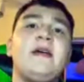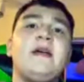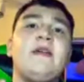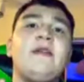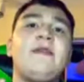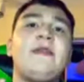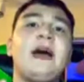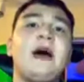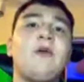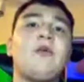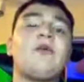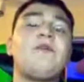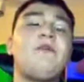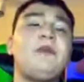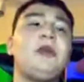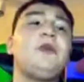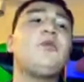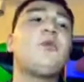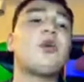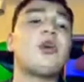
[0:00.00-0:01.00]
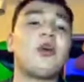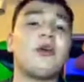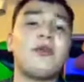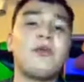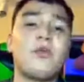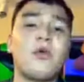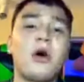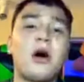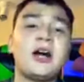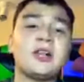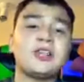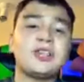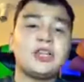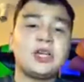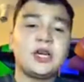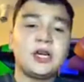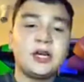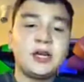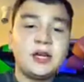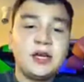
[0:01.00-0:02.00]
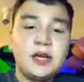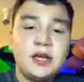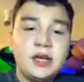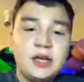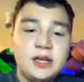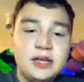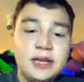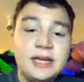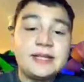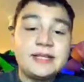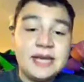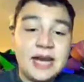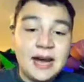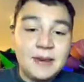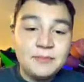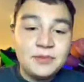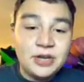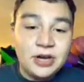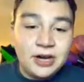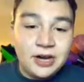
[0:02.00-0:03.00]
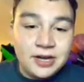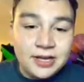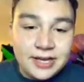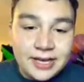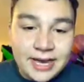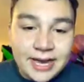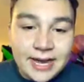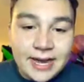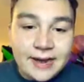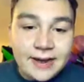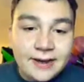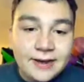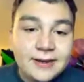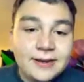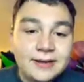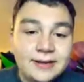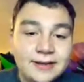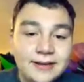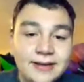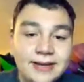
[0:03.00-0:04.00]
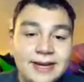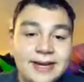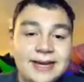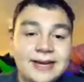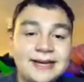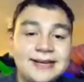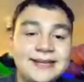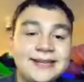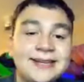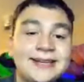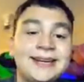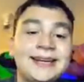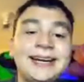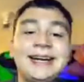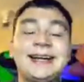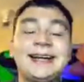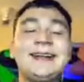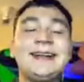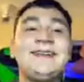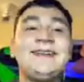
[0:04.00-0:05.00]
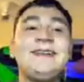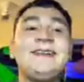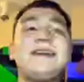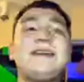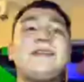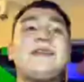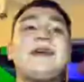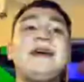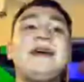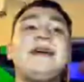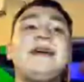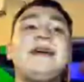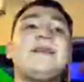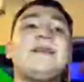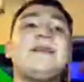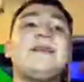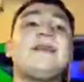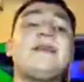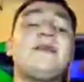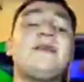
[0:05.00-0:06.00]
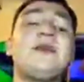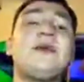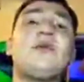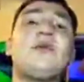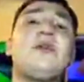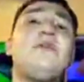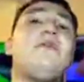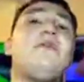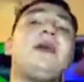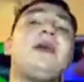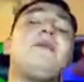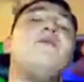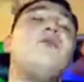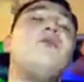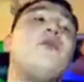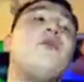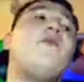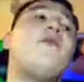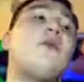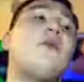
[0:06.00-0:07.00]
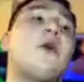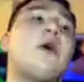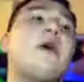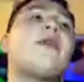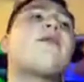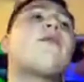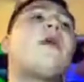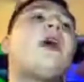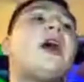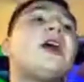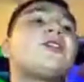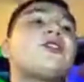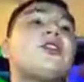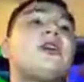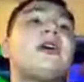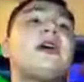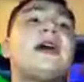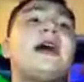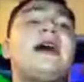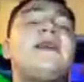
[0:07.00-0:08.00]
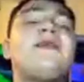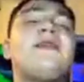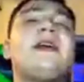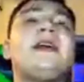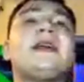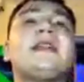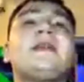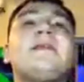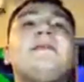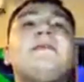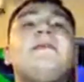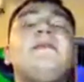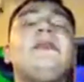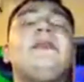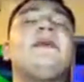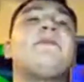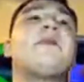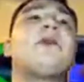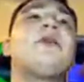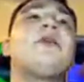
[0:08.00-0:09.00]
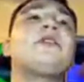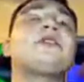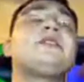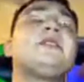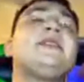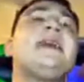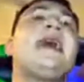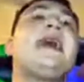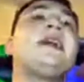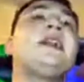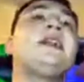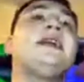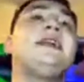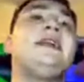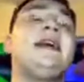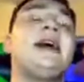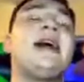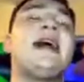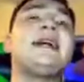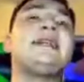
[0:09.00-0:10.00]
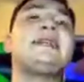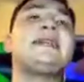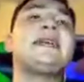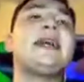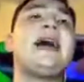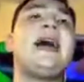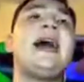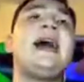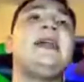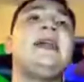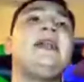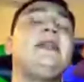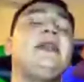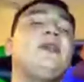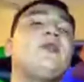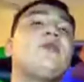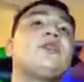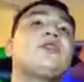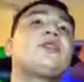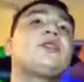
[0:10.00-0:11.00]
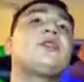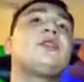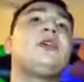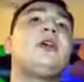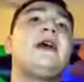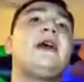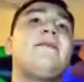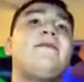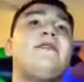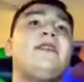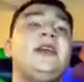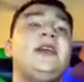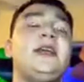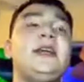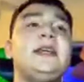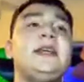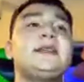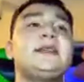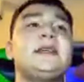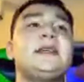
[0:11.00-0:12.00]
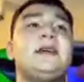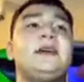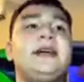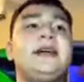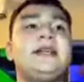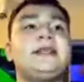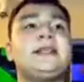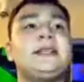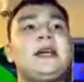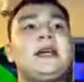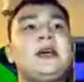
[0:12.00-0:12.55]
that would be worth watching. Yeah, Top Dog. Yeah, yeah. It wouldn't be a movie worth watching. I think the personality Isaac had in the original MVE series